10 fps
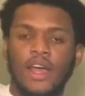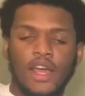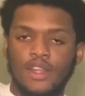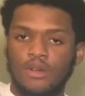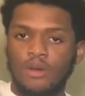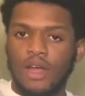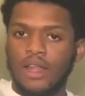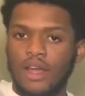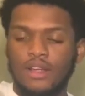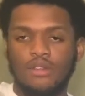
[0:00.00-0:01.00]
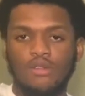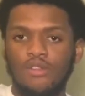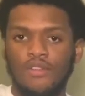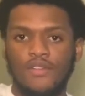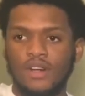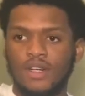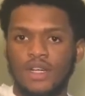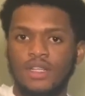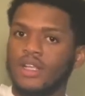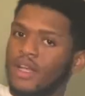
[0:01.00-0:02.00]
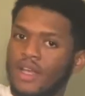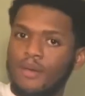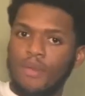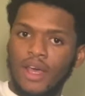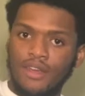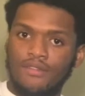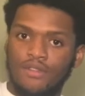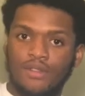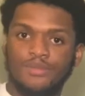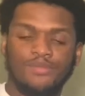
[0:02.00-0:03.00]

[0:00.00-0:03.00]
and do what I like doing for fun, and get paid for